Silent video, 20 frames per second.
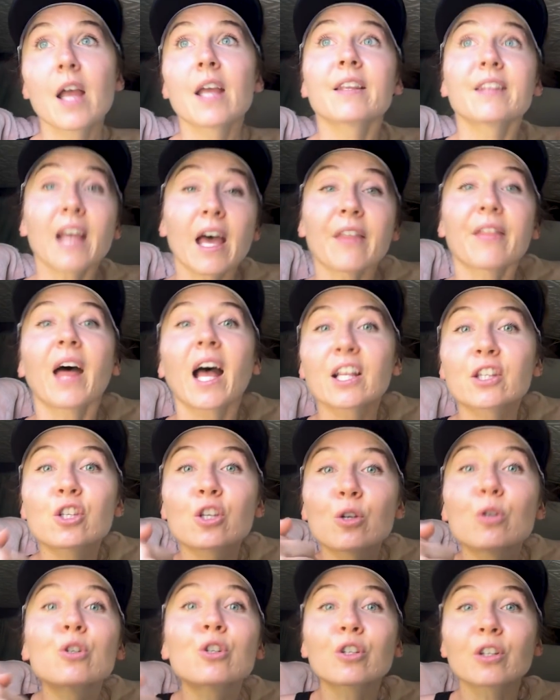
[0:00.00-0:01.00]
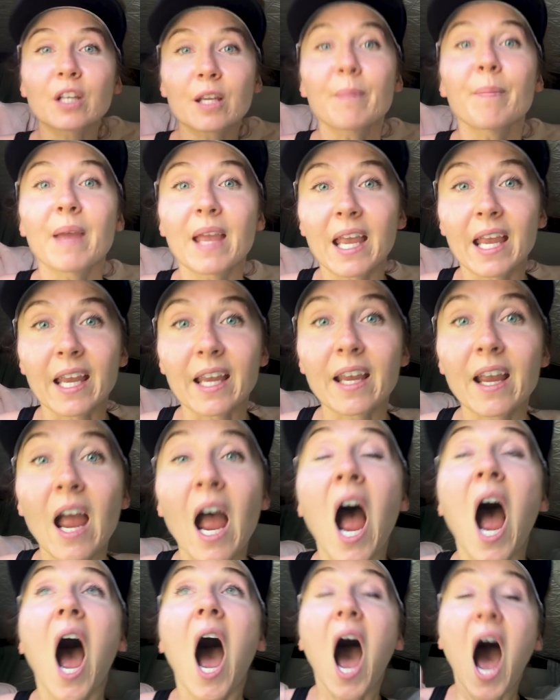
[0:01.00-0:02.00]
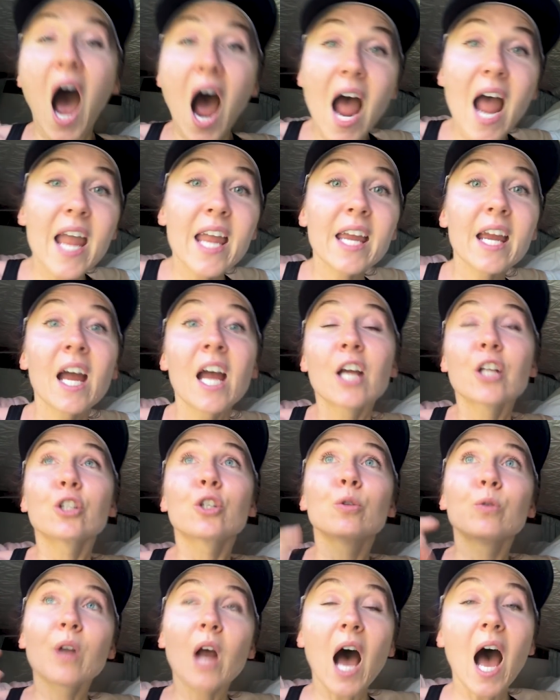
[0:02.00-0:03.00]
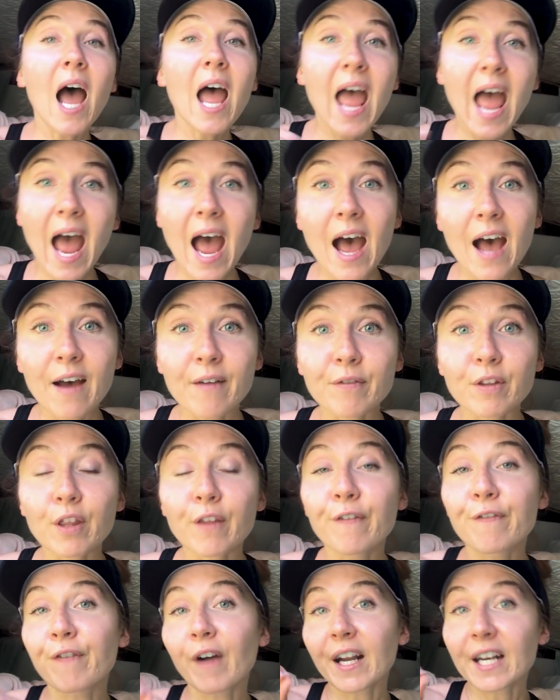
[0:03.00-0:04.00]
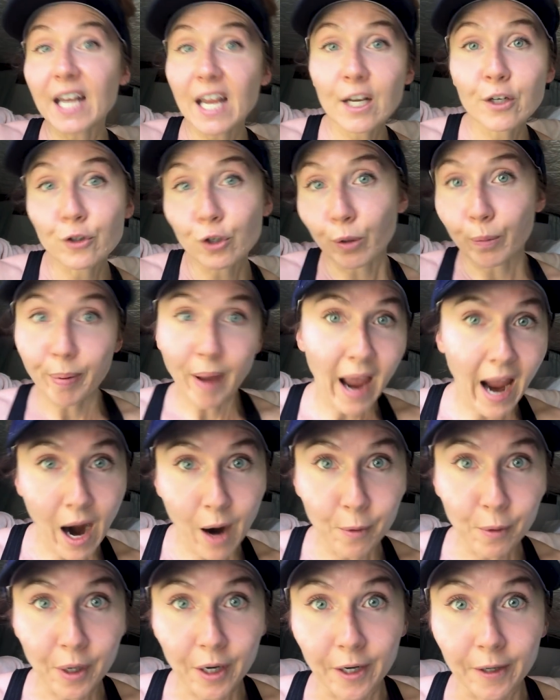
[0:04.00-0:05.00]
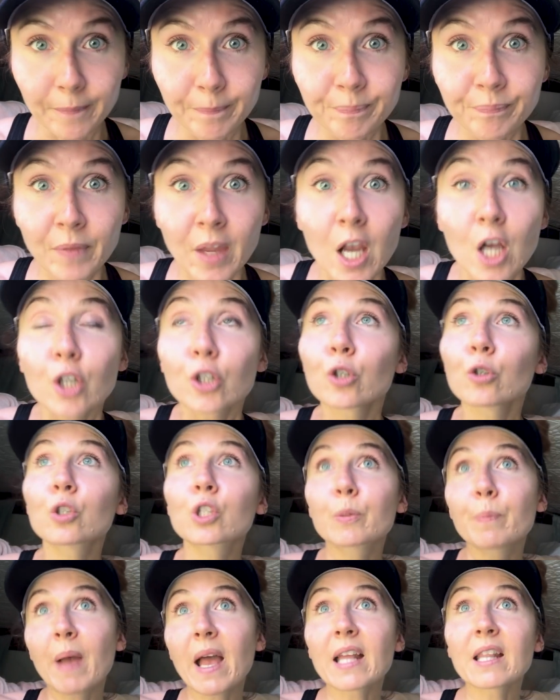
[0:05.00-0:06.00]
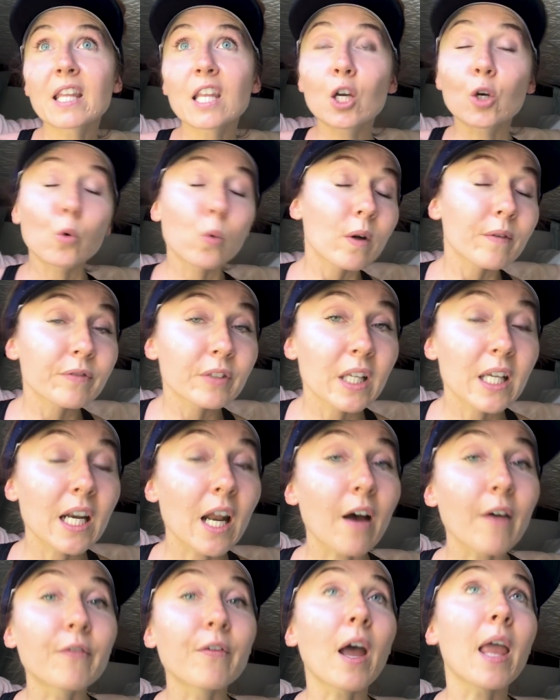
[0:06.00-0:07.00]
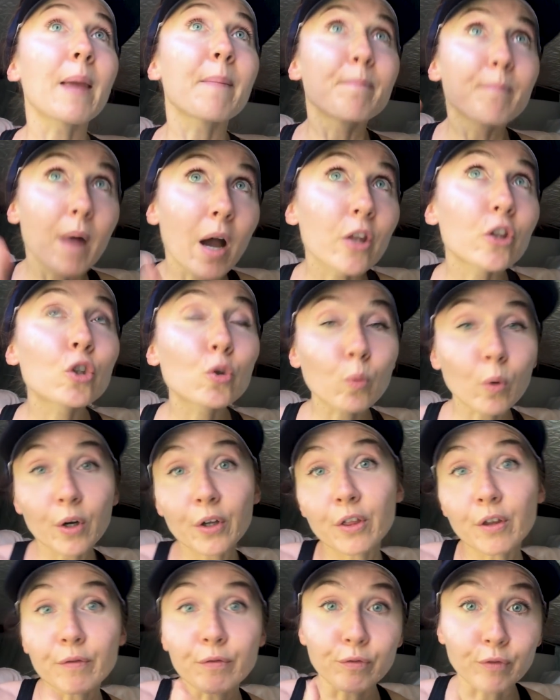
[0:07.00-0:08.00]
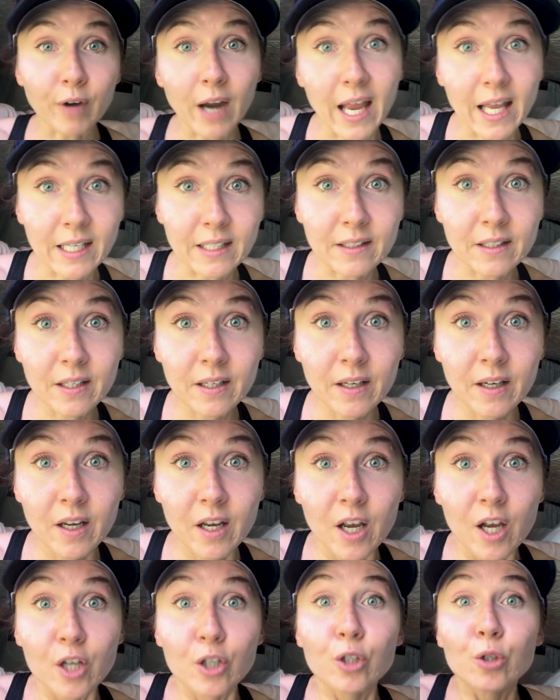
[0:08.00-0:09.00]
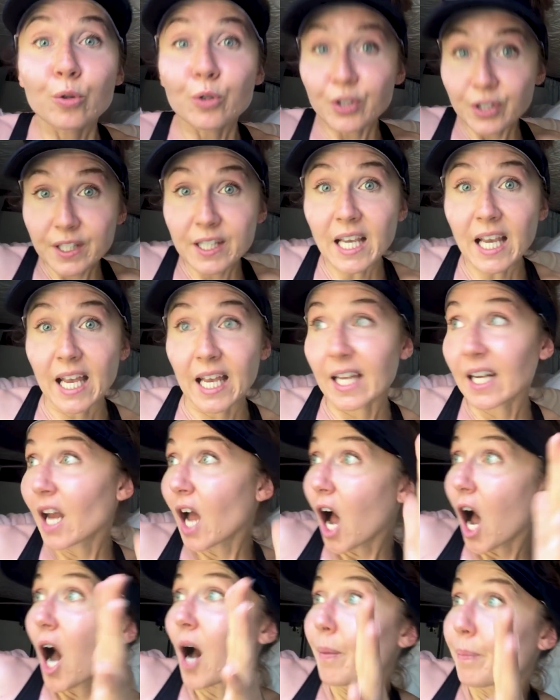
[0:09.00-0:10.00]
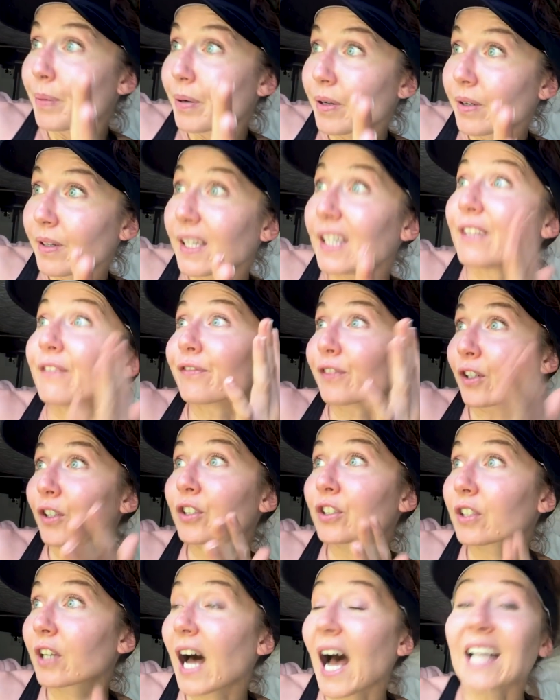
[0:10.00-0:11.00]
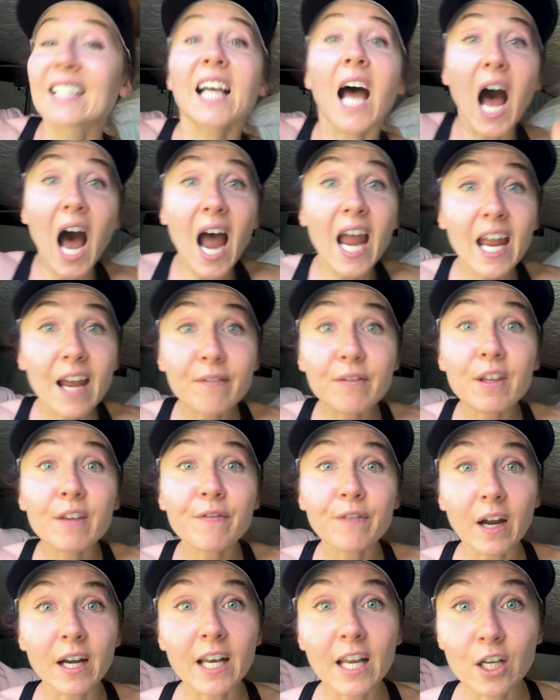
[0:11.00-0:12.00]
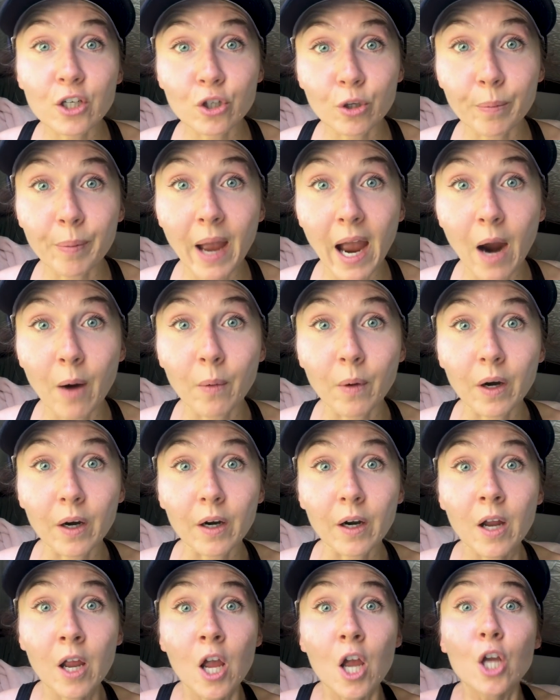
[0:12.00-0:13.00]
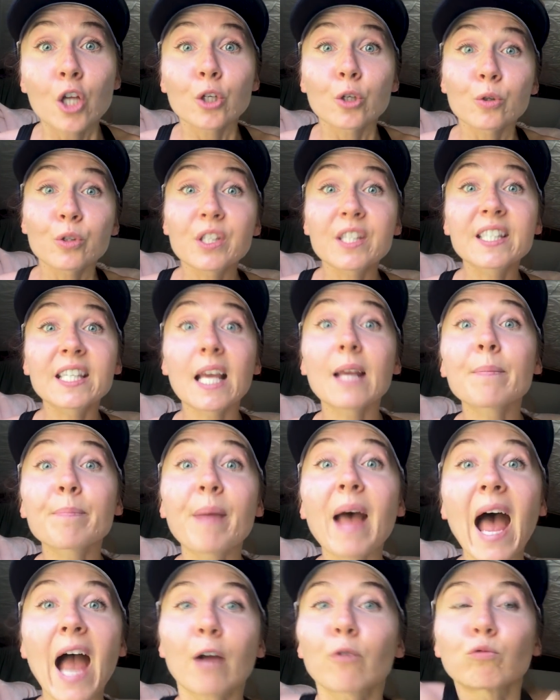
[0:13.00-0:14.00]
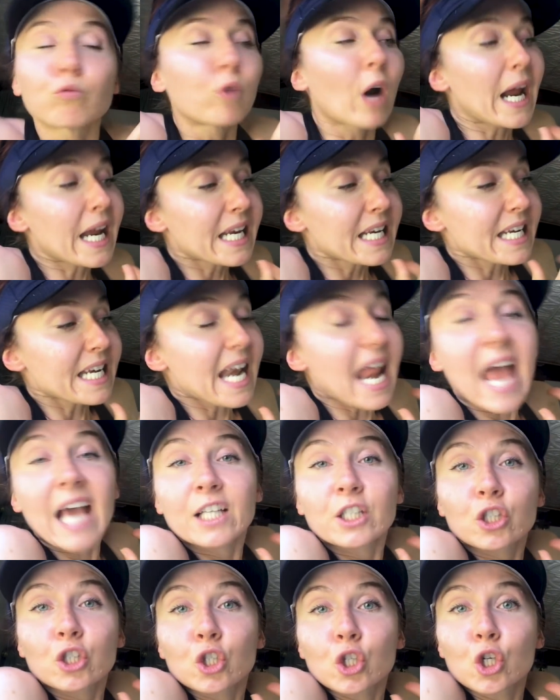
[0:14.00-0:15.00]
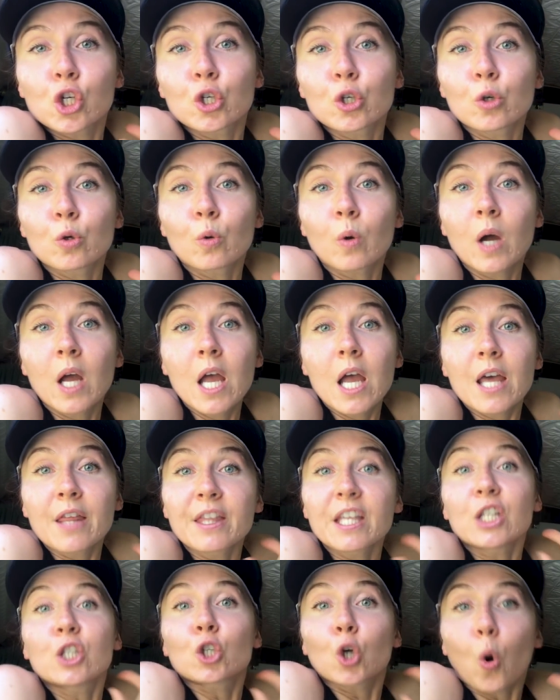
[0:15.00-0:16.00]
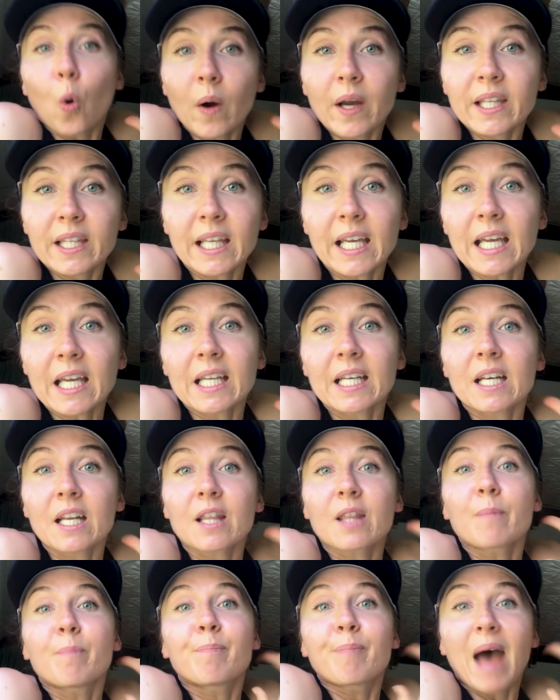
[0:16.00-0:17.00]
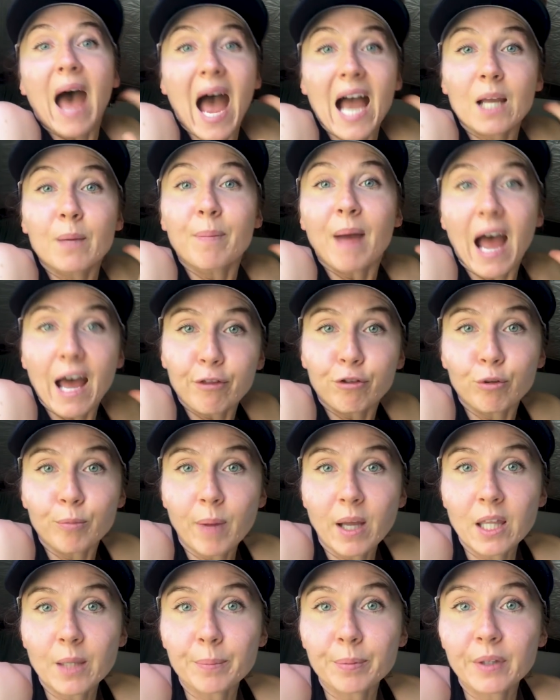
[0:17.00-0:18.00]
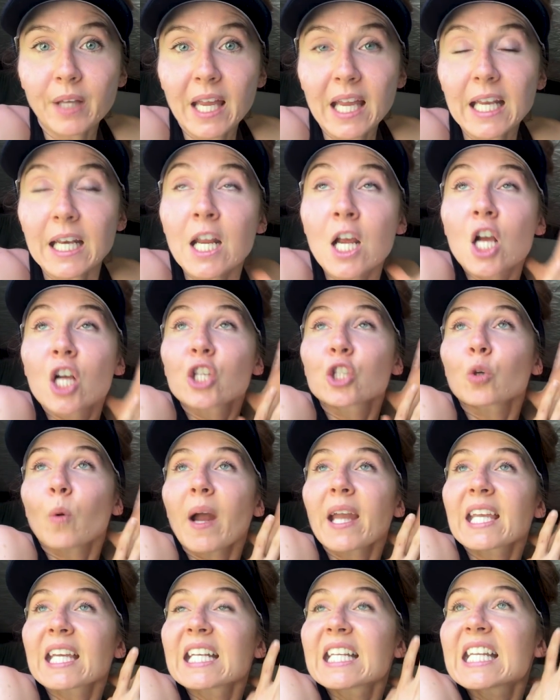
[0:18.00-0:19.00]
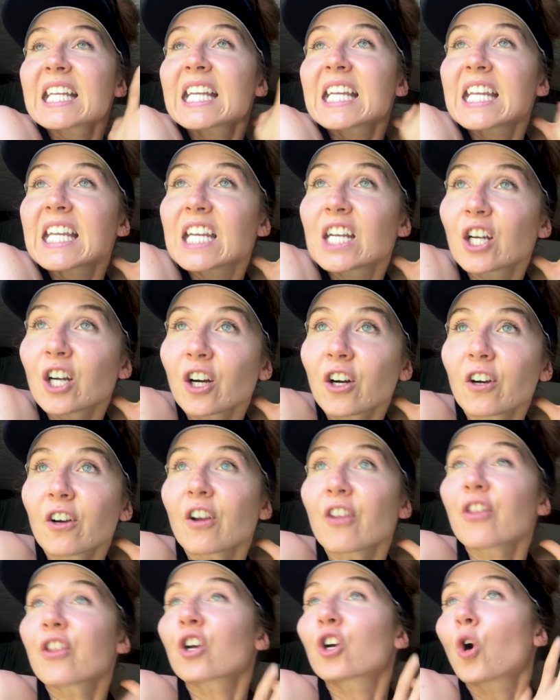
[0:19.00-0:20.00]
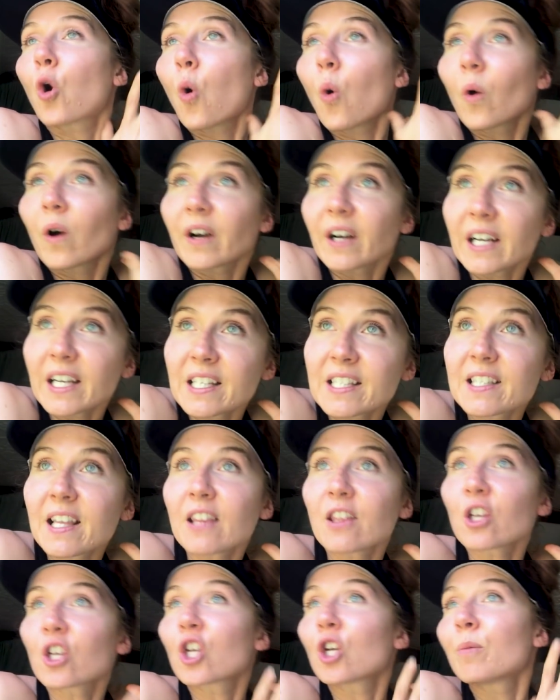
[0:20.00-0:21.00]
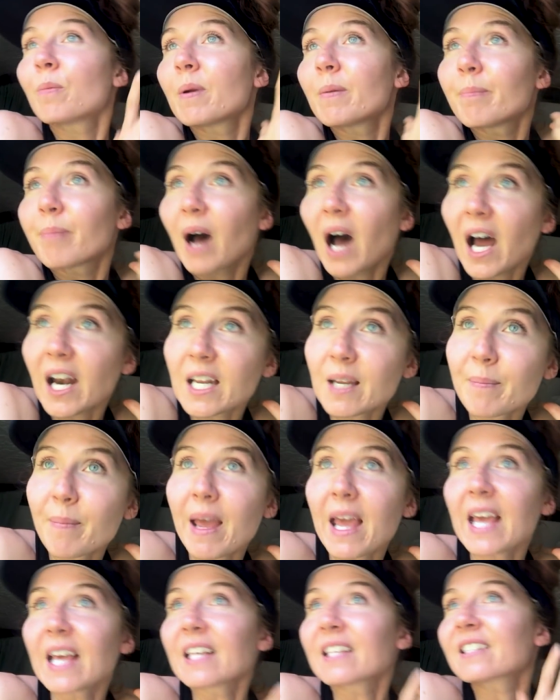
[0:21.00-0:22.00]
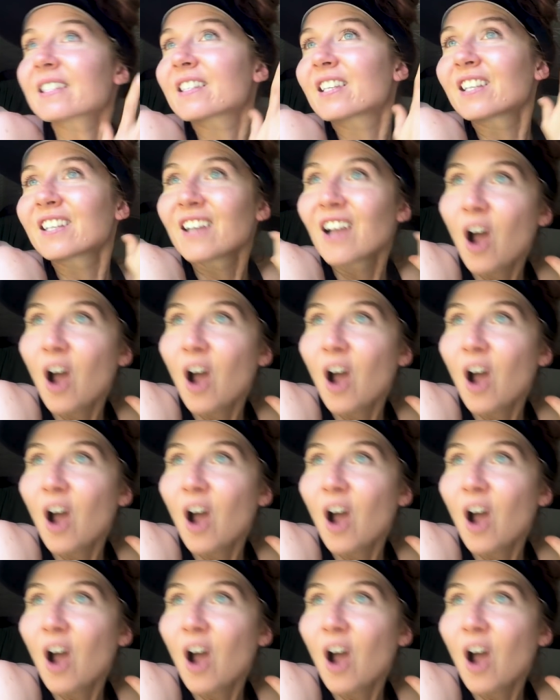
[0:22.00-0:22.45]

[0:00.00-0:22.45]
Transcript: Yeah, that's usually me. I do not have the financial power to spend the equivalent of a month's worth of rent to sit up in first class. I have the financial power to sit back right next to the toilet, the back bathroom on the plane, so I can hear the chorus that the human body makes